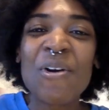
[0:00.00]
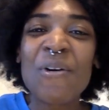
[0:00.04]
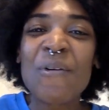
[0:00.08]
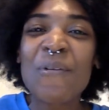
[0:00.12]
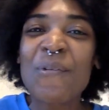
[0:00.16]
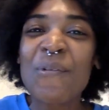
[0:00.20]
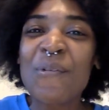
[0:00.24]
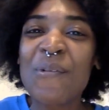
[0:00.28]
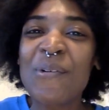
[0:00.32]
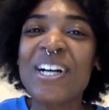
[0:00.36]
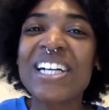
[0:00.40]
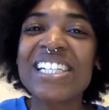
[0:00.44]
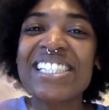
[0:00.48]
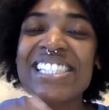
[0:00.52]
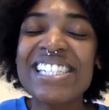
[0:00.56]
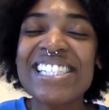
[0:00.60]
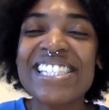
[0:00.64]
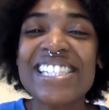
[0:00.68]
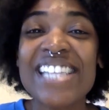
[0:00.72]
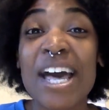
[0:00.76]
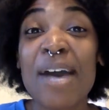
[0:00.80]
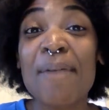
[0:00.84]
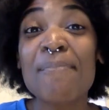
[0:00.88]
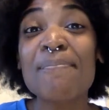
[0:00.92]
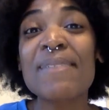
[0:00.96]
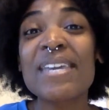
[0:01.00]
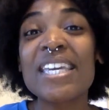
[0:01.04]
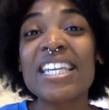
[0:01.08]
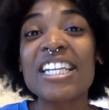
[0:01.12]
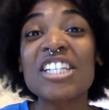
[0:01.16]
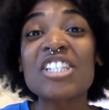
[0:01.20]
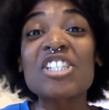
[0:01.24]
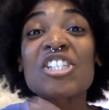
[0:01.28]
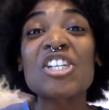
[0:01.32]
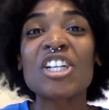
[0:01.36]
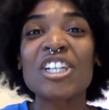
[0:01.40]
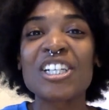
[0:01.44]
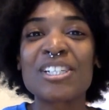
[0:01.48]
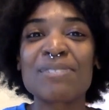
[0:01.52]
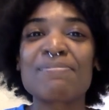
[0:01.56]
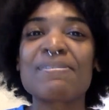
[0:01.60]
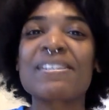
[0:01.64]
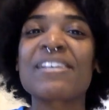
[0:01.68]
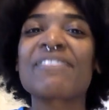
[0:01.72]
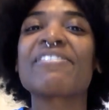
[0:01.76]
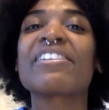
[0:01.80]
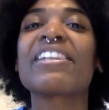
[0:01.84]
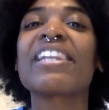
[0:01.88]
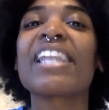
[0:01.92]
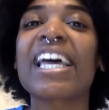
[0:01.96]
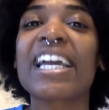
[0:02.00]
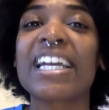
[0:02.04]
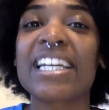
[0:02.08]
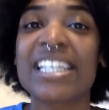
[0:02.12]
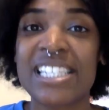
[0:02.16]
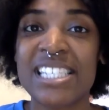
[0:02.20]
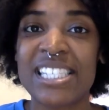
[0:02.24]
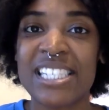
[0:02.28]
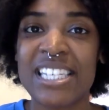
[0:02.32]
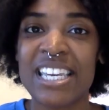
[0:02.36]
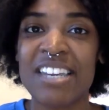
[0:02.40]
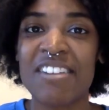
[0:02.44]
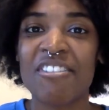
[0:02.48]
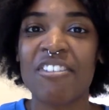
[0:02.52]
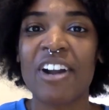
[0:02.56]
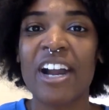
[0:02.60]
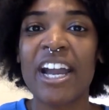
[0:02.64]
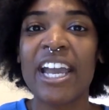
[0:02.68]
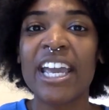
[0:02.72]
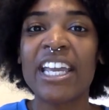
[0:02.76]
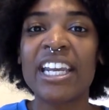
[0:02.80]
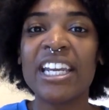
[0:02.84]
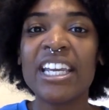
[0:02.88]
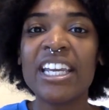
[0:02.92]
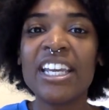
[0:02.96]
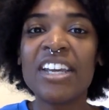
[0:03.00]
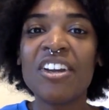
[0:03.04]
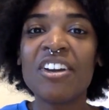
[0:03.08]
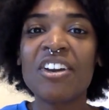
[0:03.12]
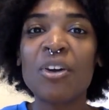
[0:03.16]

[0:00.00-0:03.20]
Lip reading: What does that mean in terms of legacy, right?